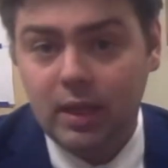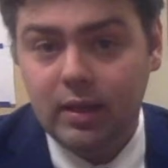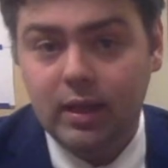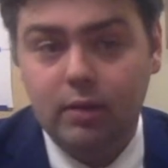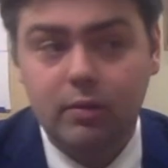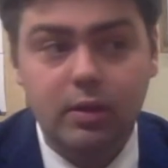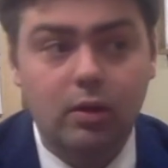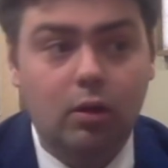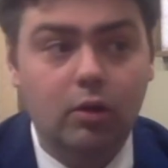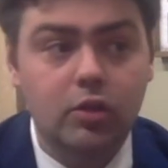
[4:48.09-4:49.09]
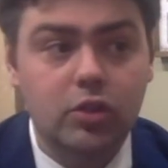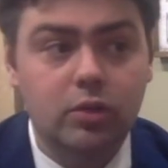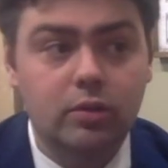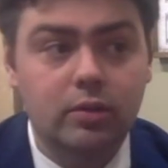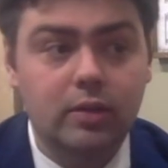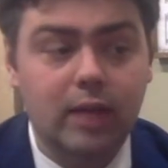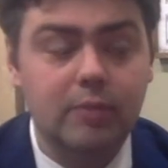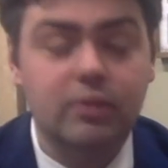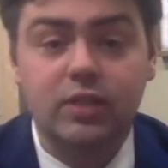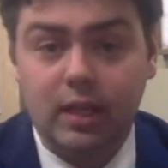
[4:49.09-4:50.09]
Now, there are certain types of
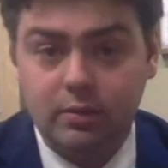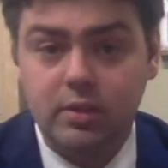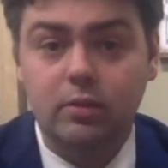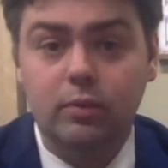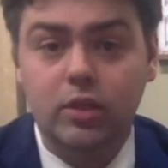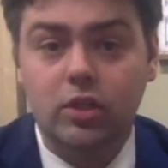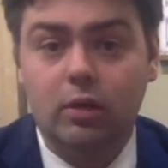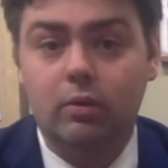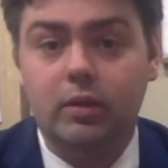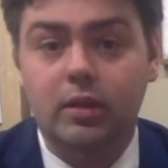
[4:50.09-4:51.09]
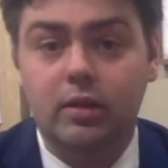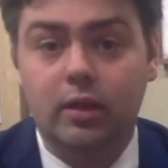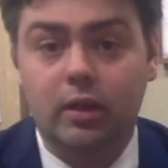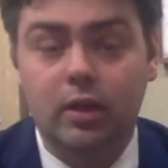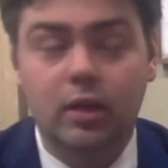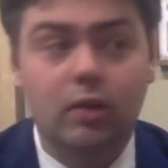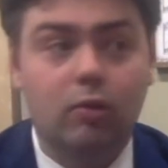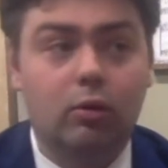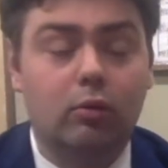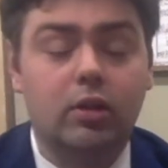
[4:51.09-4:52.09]
sounds that we generally think or
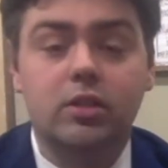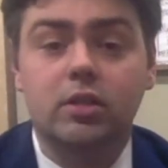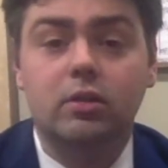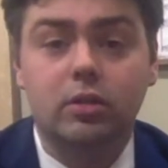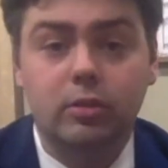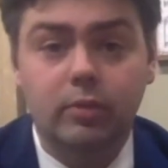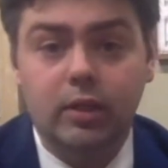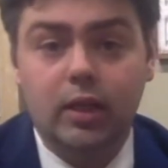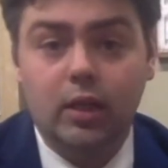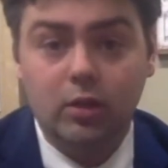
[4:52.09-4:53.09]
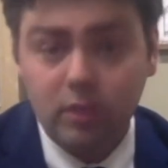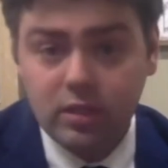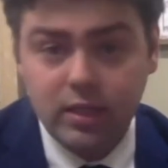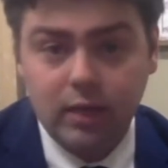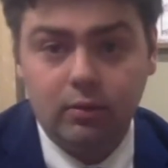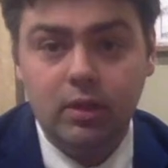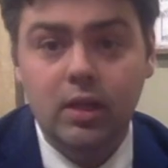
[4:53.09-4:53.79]
consider to be a good sound,